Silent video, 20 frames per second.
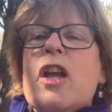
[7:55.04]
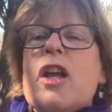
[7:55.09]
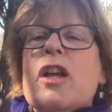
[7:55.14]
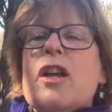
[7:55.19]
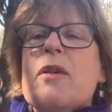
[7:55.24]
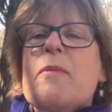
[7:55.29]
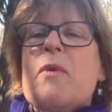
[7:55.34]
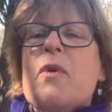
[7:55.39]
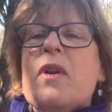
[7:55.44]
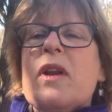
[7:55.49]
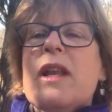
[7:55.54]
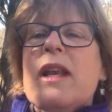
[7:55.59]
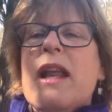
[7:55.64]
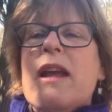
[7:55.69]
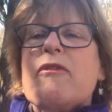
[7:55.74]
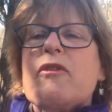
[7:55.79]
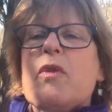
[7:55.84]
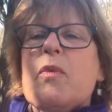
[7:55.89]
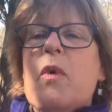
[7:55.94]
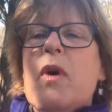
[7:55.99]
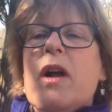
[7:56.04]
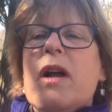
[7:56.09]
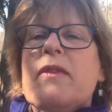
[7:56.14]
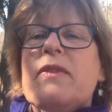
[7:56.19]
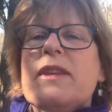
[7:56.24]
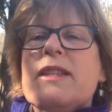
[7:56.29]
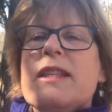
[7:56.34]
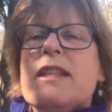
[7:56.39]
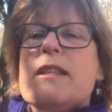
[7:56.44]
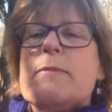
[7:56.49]
Good morning, everyone.
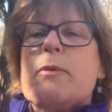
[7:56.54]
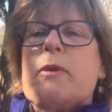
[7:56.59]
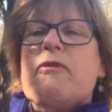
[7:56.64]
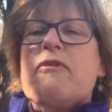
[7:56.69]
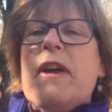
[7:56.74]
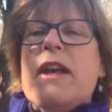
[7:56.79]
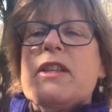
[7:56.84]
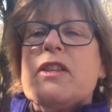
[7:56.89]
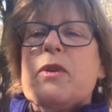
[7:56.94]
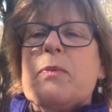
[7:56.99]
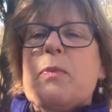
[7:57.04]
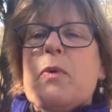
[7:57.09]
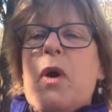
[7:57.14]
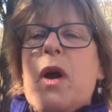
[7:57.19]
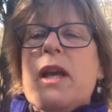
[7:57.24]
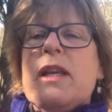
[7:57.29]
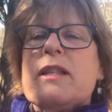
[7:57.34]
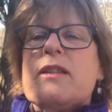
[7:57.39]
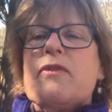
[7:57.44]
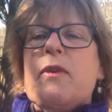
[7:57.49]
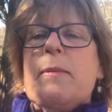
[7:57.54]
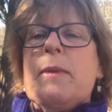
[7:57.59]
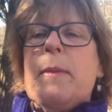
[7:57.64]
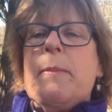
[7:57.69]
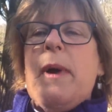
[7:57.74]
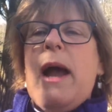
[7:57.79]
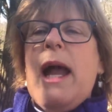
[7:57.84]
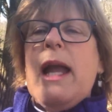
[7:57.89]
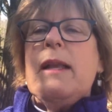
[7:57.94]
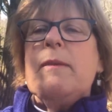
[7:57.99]
This is Professor Price from the
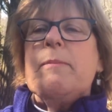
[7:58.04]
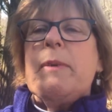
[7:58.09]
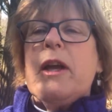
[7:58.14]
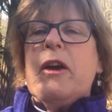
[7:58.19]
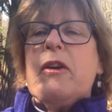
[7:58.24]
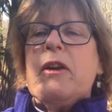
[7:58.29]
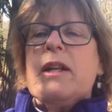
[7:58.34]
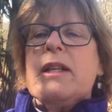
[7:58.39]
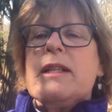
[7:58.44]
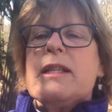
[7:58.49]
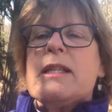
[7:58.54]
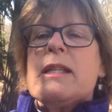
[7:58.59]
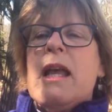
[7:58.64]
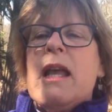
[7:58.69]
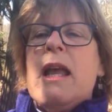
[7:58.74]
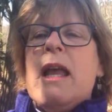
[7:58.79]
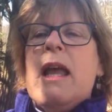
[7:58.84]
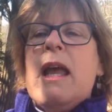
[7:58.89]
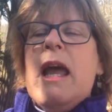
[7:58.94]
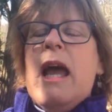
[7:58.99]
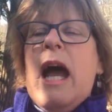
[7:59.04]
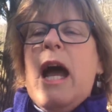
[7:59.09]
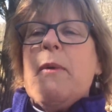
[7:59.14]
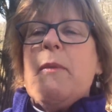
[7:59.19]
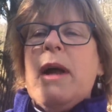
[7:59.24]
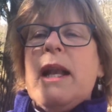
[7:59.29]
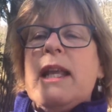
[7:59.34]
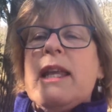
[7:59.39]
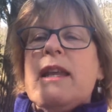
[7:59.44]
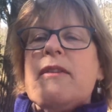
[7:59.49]
Pine Barrens. I
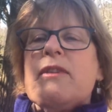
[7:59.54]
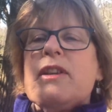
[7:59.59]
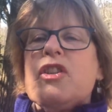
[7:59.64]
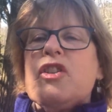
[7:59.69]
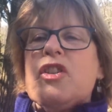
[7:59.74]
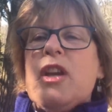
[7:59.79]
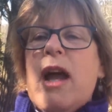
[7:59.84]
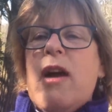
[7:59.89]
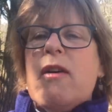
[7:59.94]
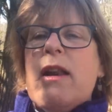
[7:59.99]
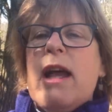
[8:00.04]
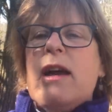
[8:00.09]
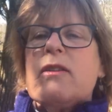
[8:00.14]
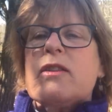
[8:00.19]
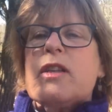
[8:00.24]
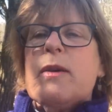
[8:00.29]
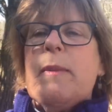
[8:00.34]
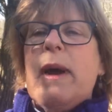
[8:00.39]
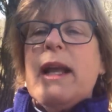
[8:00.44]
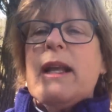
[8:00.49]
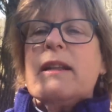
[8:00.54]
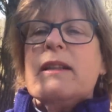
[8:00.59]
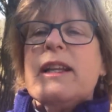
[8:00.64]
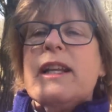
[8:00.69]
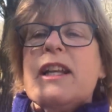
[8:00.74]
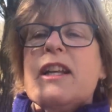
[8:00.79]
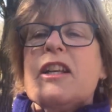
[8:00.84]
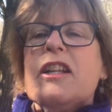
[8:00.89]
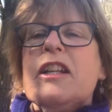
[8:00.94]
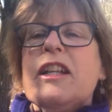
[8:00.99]
want to give a shout out to my
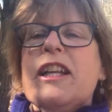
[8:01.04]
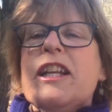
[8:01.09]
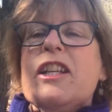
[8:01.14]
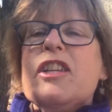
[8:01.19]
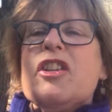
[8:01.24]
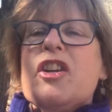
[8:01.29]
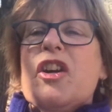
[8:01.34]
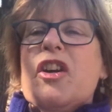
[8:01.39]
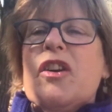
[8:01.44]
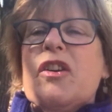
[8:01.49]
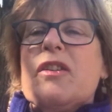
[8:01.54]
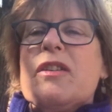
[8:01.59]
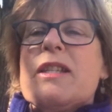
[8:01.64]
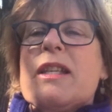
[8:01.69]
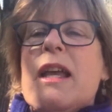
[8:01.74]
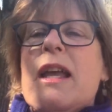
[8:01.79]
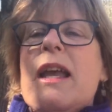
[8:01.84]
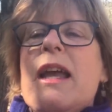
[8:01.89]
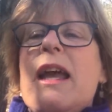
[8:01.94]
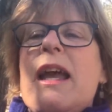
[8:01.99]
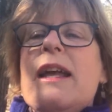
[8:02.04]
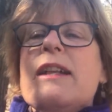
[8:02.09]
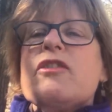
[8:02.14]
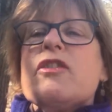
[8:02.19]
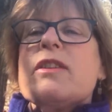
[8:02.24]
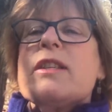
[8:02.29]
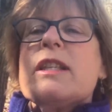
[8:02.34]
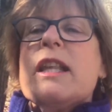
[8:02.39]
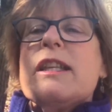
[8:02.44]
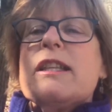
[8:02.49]
clinical interns and
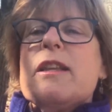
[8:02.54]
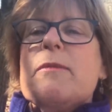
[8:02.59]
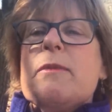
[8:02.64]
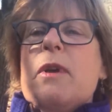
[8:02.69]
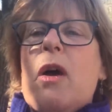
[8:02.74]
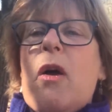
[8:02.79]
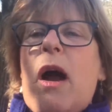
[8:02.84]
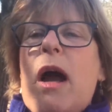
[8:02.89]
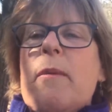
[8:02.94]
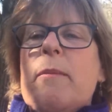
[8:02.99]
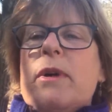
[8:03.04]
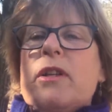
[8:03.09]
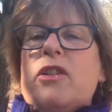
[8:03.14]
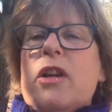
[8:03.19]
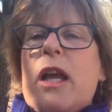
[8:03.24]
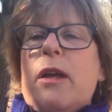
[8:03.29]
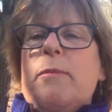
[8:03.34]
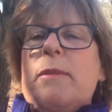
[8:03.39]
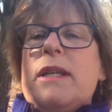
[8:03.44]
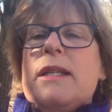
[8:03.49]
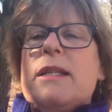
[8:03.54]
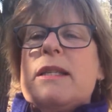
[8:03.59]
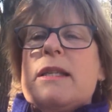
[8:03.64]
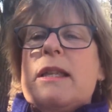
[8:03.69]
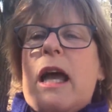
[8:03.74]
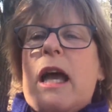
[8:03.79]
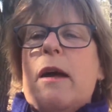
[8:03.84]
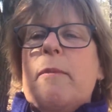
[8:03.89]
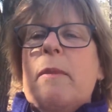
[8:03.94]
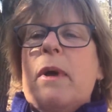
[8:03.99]
just let them know how much I miss
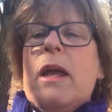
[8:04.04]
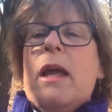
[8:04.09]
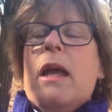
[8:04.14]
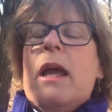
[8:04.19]
them.